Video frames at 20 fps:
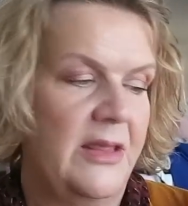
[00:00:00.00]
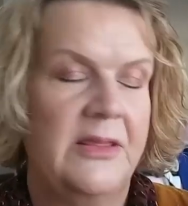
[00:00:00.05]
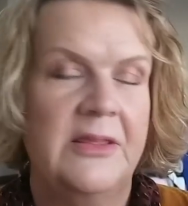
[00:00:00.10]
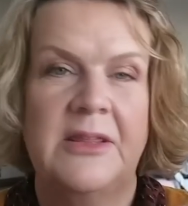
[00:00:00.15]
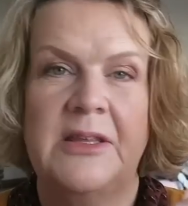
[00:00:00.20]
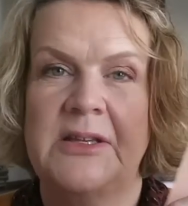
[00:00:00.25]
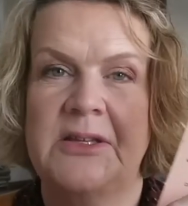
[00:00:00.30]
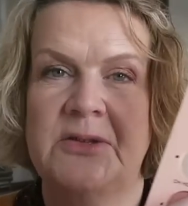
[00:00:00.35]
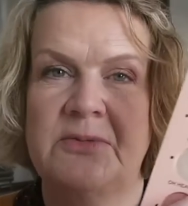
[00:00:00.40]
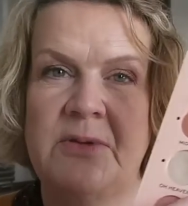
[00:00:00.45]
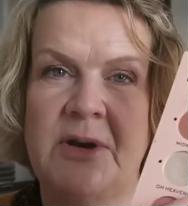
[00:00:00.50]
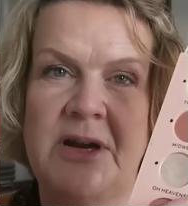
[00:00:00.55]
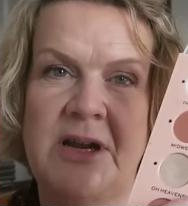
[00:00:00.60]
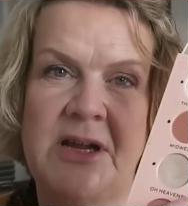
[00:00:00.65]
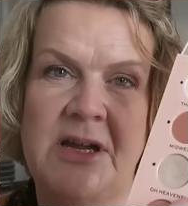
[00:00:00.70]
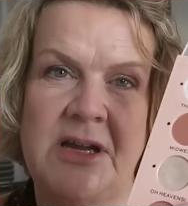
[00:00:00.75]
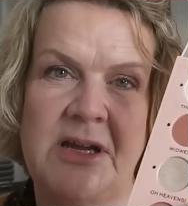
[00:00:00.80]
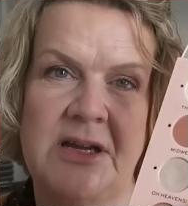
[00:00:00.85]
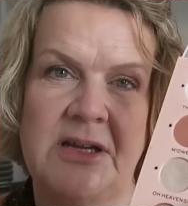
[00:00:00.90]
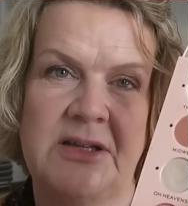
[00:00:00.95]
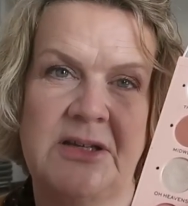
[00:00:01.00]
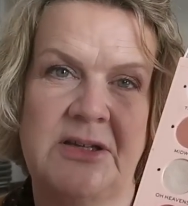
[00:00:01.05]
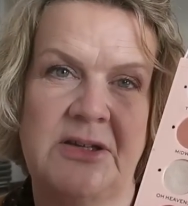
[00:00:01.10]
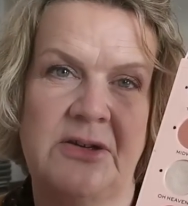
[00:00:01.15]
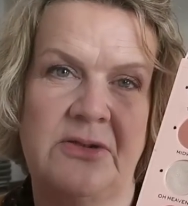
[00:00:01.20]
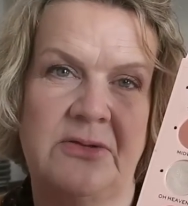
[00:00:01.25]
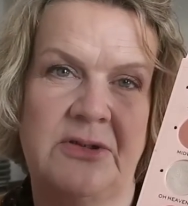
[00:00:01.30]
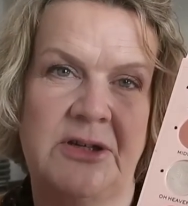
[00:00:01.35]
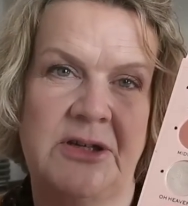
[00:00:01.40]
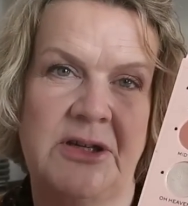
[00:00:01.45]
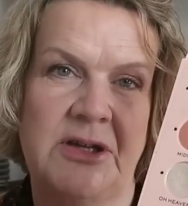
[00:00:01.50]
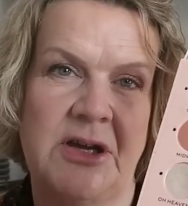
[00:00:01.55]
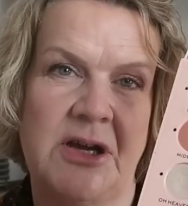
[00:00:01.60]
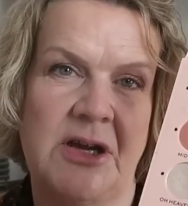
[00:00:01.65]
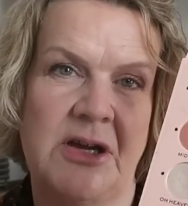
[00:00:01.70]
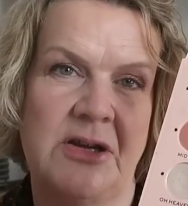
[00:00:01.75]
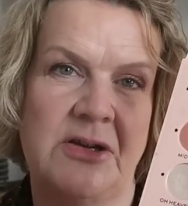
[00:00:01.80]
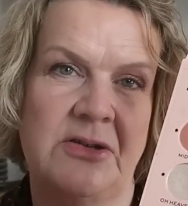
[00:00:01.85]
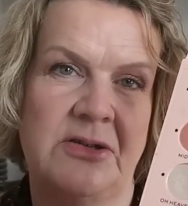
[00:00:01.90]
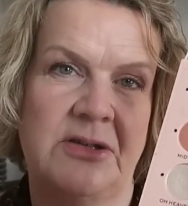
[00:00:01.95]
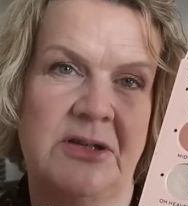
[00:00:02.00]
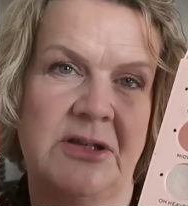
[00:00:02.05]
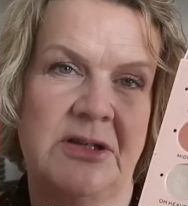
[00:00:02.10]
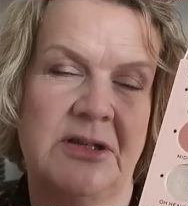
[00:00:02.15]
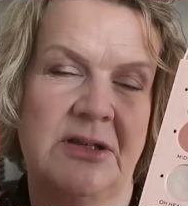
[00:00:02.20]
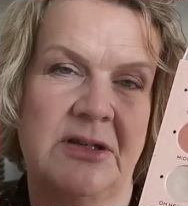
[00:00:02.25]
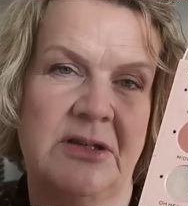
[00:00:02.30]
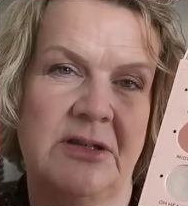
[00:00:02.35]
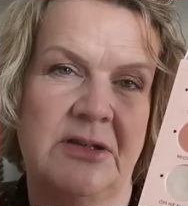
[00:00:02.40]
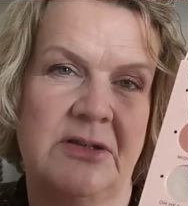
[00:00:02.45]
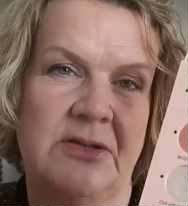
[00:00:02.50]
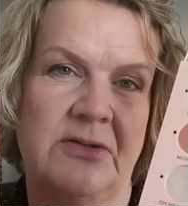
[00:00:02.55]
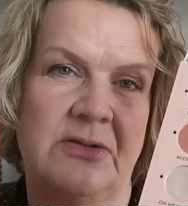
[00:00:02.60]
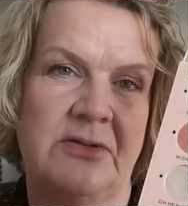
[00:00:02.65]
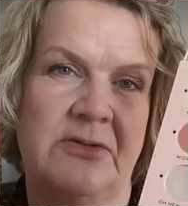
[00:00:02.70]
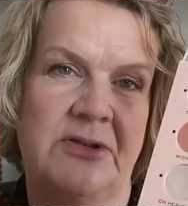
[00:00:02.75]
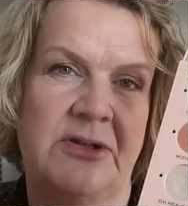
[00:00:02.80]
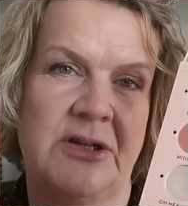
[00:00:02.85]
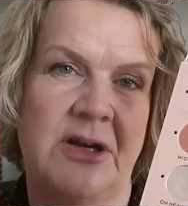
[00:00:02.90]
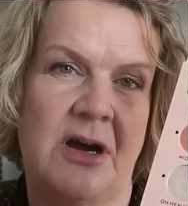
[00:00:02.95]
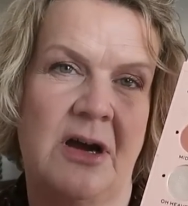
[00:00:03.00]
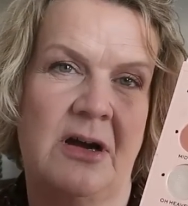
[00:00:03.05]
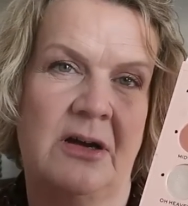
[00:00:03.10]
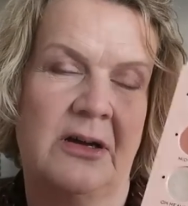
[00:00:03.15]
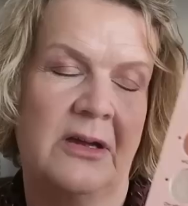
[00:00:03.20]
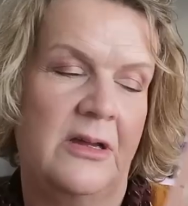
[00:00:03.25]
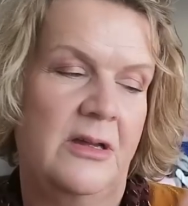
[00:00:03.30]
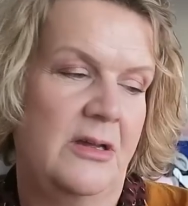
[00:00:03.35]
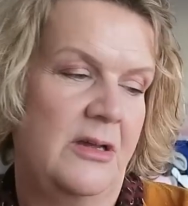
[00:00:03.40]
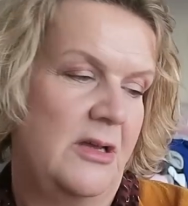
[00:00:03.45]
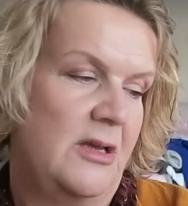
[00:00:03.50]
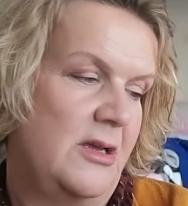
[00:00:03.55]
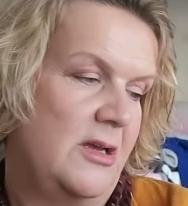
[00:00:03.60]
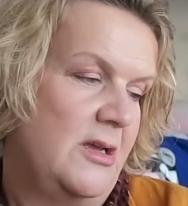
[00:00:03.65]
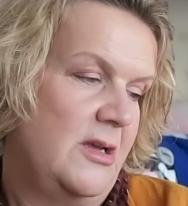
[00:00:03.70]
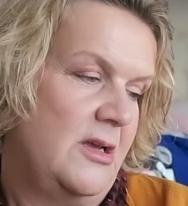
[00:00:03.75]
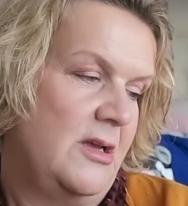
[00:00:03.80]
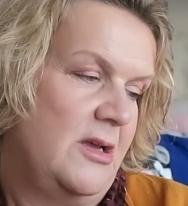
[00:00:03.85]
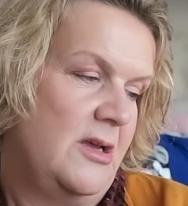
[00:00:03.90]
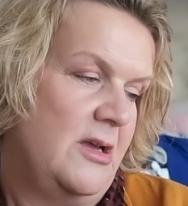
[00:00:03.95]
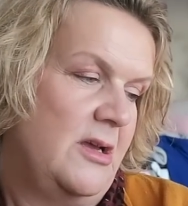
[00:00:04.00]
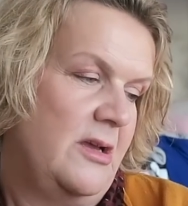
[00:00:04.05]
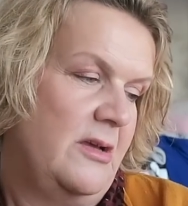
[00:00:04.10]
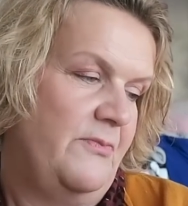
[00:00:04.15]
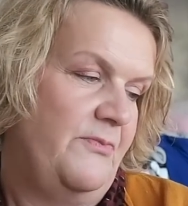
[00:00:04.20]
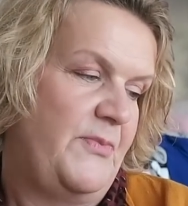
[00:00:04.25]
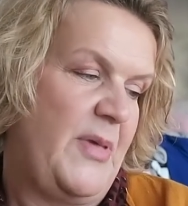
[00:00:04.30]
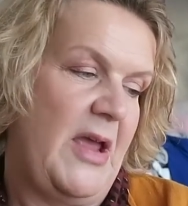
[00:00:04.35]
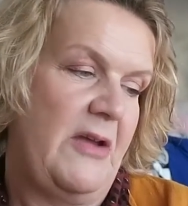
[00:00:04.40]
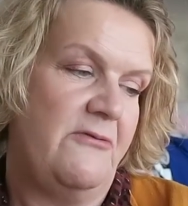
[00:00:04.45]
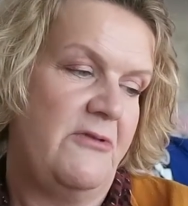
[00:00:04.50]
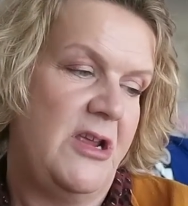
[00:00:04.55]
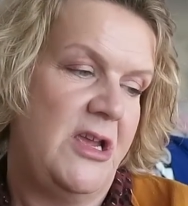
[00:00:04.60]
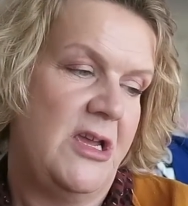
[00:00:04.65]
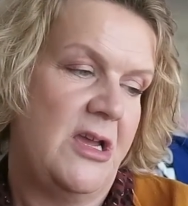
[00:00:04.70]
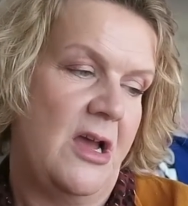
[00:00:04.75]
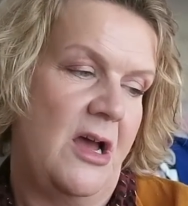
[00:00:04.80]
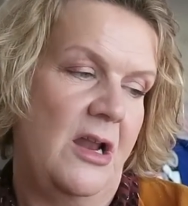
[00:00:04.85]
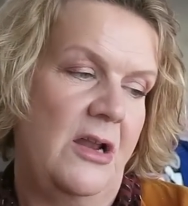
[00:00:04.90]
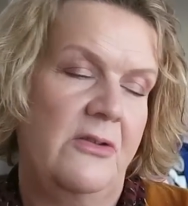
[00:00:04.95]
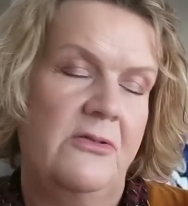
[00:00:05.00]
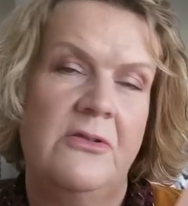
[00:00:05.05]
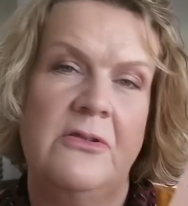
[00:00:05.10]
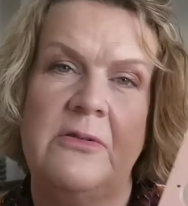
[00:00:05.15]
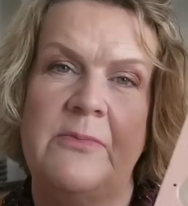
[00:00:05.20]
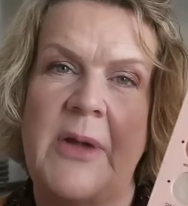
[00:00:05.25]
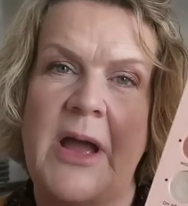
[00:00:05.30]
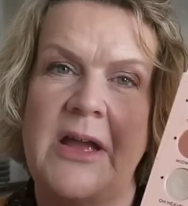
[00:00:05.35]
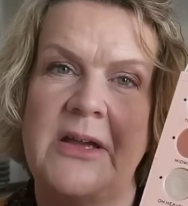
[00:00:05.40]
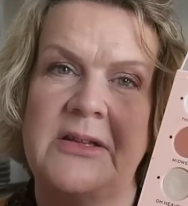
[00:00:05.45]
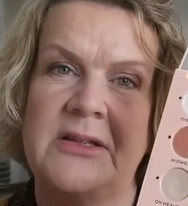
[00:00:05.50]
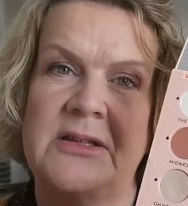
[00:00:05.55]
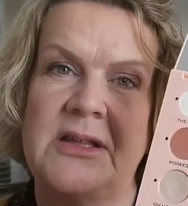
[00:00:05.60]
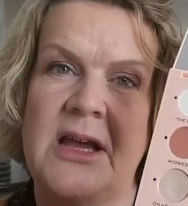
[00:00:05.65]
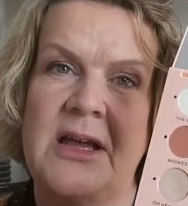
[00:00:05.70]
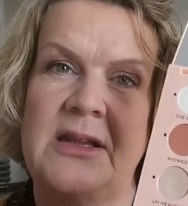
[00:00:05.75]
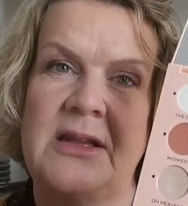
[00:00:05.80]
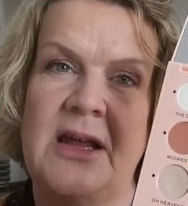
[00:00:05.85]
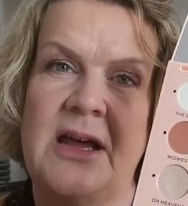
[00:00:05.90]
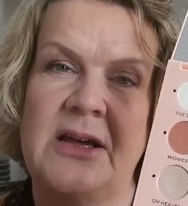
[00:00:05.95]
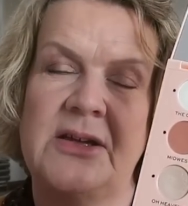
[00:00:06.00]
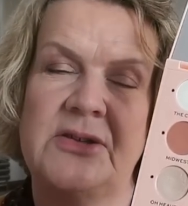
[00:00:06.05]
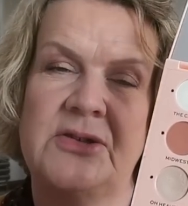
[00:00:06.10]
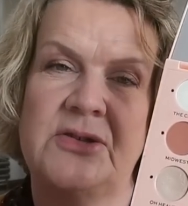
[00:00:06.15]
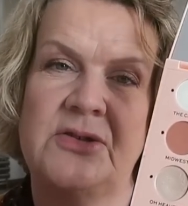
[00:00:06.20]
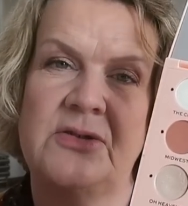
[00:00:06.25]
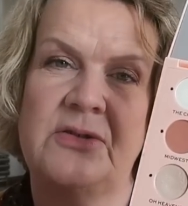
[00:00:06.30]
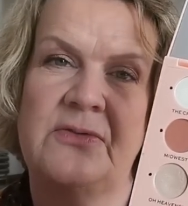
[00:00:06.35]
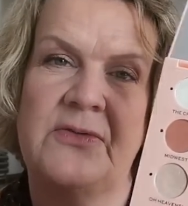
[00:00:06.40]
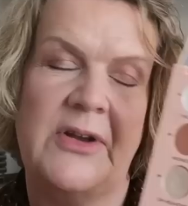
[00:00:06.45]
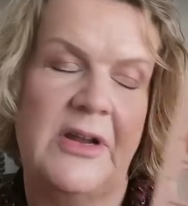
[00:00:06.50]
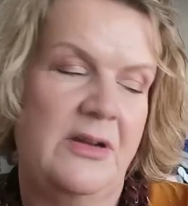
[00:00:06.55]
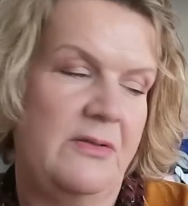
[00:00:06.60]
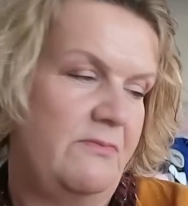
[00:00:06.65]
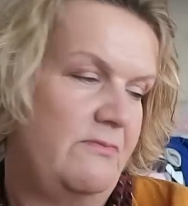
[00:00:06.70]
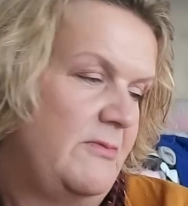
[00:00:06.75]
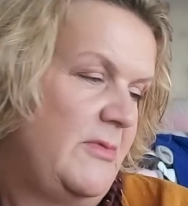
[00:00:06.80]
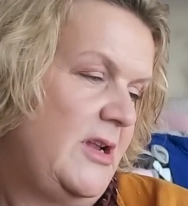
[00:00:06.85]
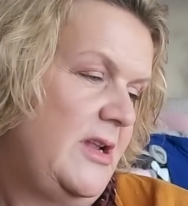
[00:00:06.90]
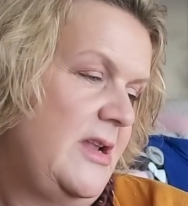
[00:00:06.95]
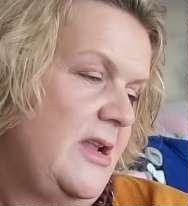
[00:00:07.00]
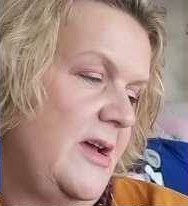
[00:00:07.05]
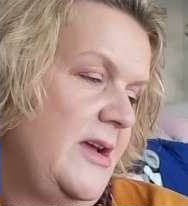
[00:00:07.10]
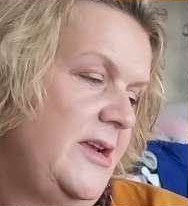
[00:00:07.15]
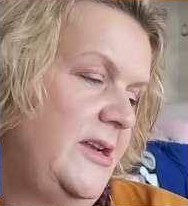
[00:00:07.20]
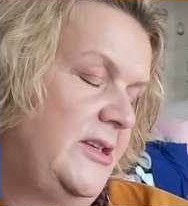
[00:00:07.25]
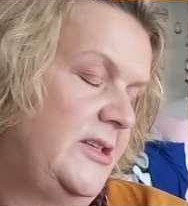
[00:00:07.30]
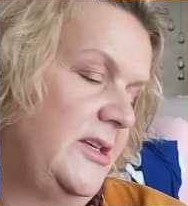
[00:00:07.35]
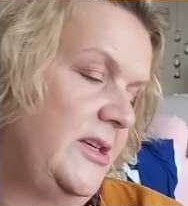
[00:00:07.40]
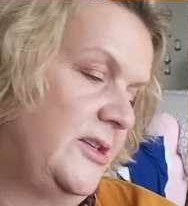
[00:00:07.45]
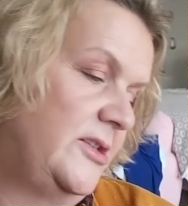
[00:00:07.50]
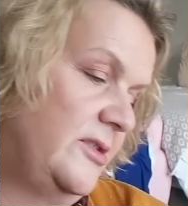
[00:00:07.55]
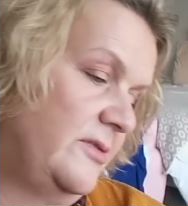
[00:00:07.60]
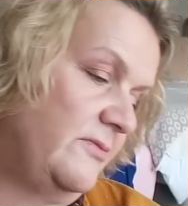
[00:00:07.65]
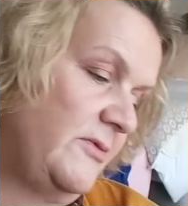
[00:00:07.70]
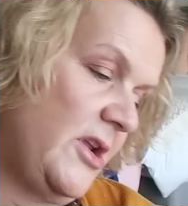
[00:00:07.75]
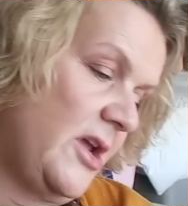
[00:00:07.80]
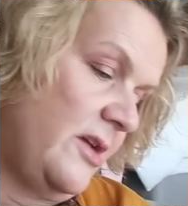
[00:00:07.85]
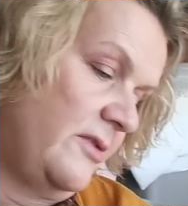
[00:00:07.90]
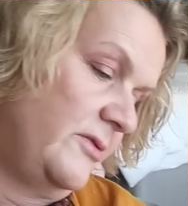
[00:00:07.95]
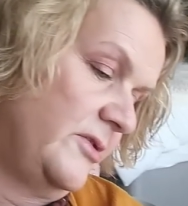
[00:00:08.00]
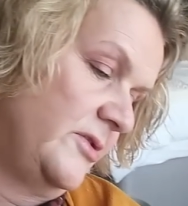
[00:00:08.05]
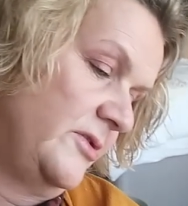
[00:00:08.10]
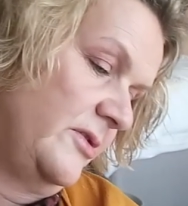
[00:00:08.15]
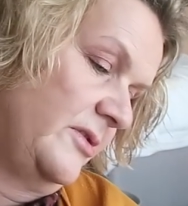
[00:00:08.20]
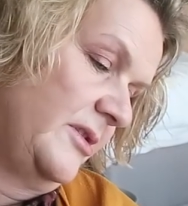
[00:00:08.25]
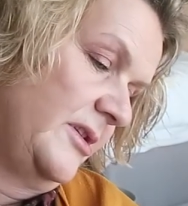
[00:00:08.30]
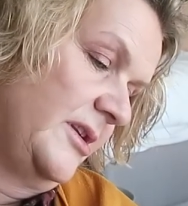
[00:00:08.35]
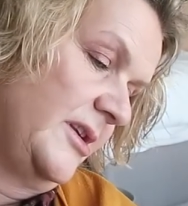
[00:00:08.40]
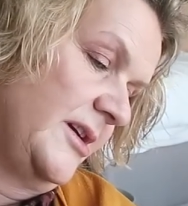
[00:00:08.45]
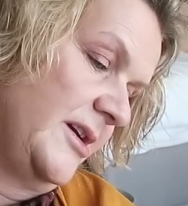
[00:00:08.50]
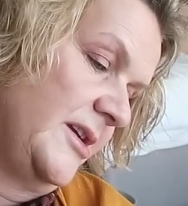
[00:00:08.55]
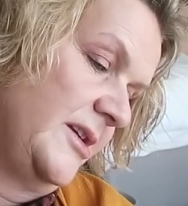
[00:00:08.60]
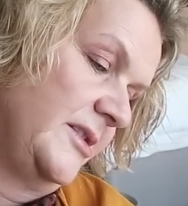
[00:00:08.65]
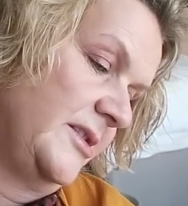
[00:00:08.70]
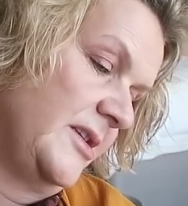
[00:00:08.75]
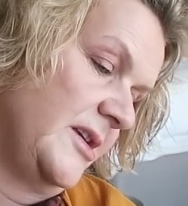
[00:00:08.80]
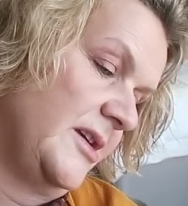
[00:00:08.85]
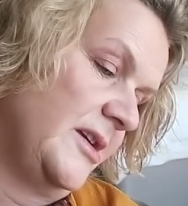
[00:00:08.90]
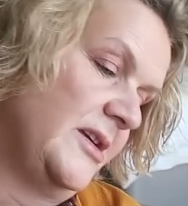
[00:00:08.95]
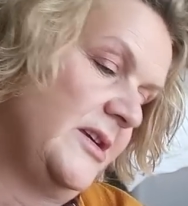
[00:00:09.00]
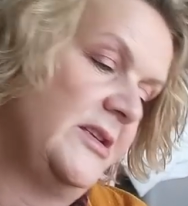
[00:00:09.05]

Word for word: this one here still to use, this sort of dark berry colour almost, then that sort of lightish, no, it's not light, is it?